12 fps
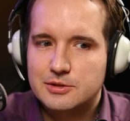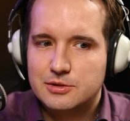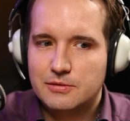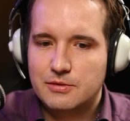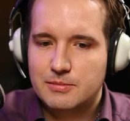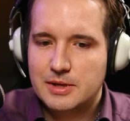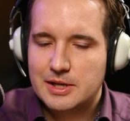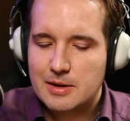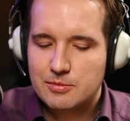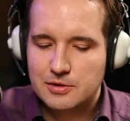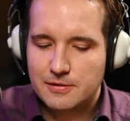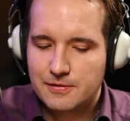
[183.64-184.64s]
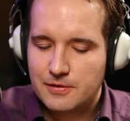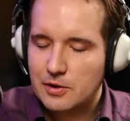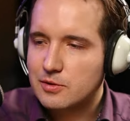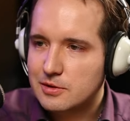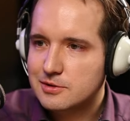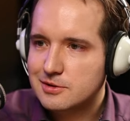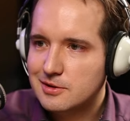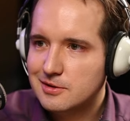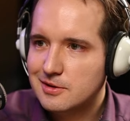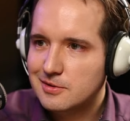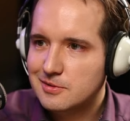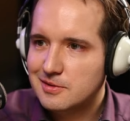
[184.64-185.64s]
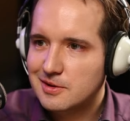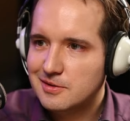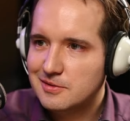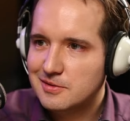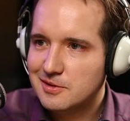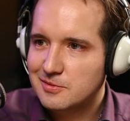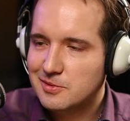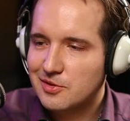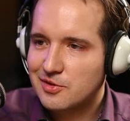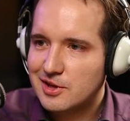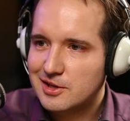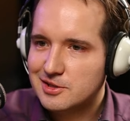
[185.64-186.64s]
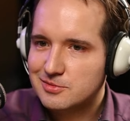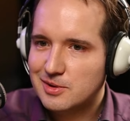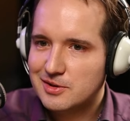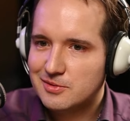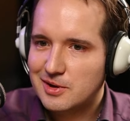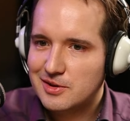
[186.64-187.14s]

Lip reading: yourself and being able to focus on one thing is when